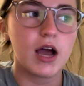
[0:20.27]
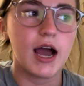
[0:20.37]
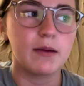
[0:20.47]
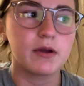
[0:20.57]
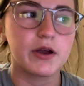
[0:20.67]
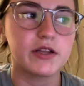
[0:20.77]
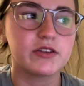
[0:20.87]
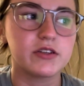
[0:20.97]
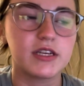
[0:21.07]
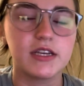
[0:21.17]
I'm going
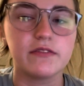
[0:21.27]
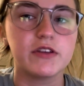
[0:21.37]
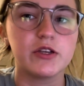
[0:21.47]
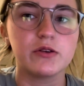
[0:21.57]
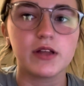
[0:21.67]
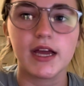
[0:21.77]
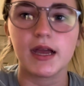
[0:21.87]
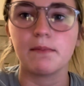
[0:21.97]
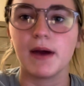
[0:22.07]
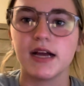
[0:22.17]
to give you
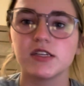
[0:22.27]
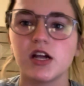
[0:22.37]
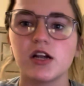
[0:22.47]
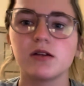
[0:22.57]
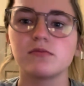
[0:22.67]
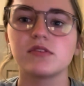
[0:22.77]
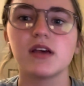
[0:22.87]
my terms